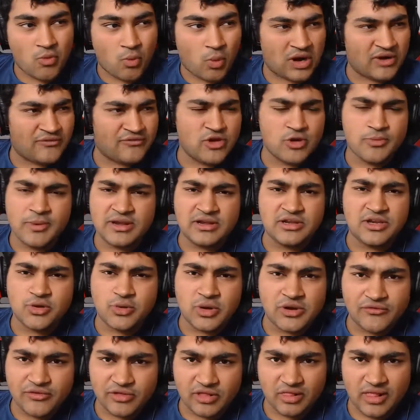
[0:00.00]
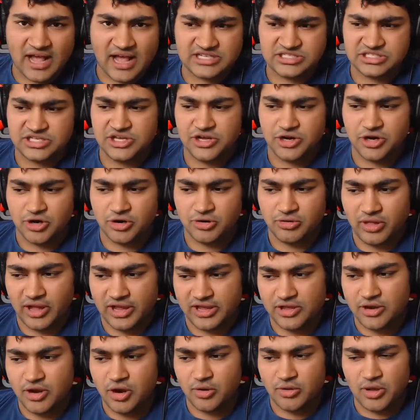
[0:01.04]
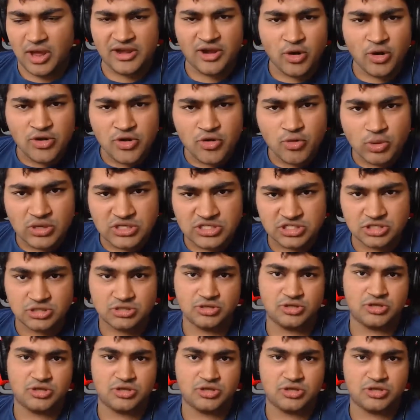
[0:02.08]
What have you been doing for the last year? Like, I know you were,